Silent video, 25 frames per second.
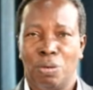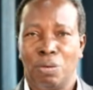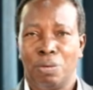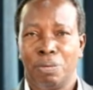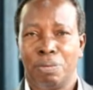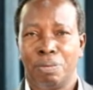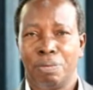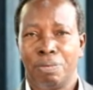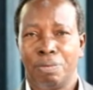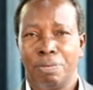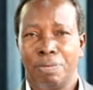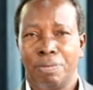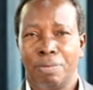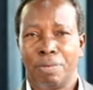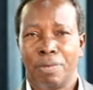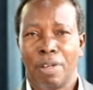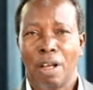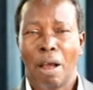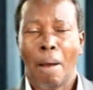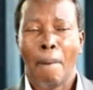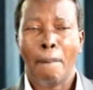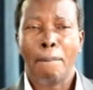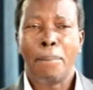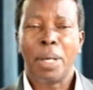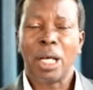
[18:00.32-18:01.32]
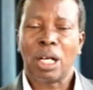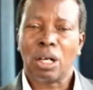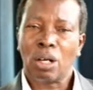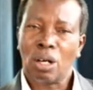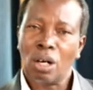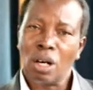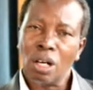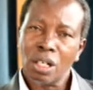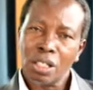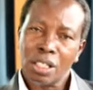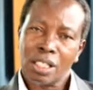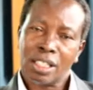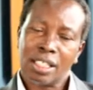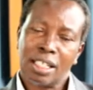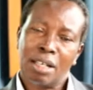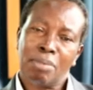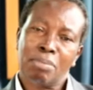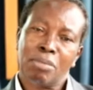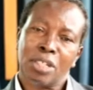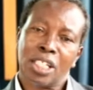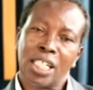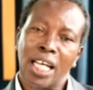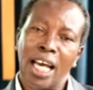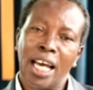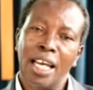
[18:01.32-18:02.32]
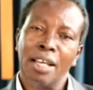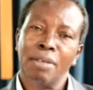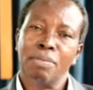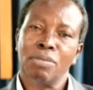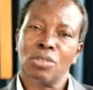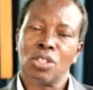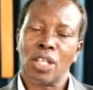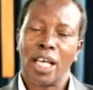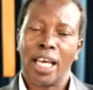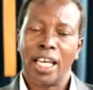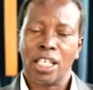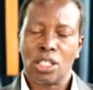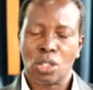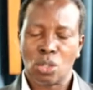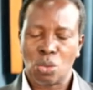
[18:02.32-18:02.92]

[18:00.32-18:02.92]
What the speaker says: to? Because sometimes